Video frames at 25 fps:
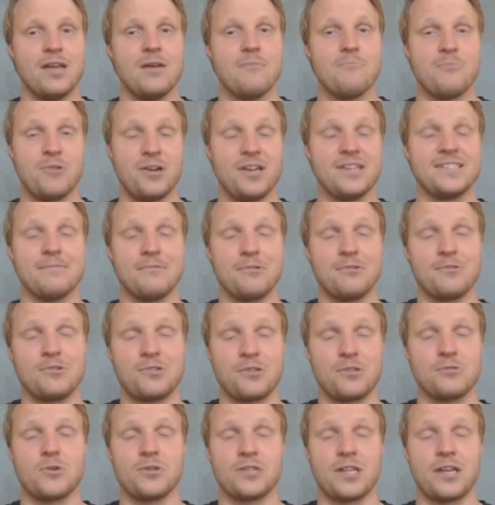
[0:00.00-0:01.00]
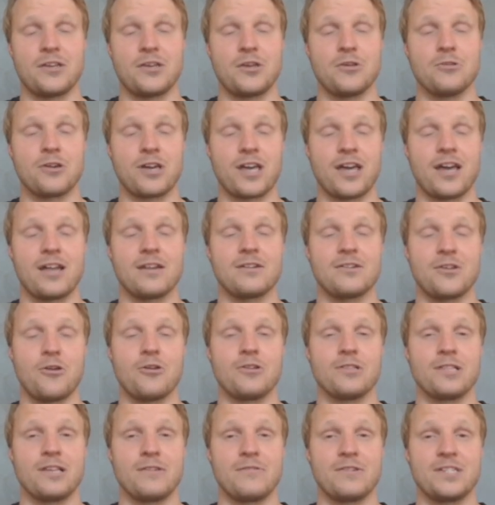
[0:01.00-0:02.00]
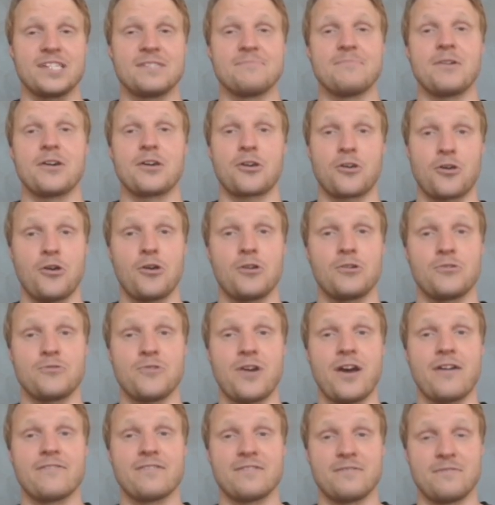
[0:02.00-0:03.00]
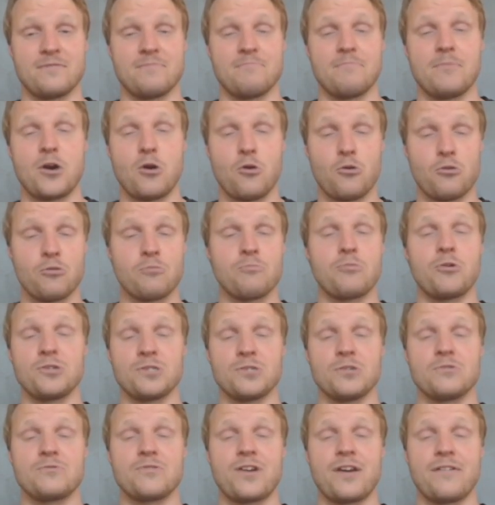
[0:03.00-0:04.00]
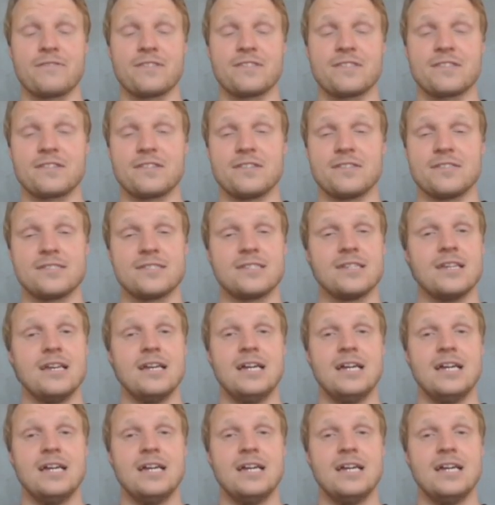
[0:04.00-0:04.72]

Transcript: pretty similar to the one that you look at currently, which is my current draft, my own personal drafts, because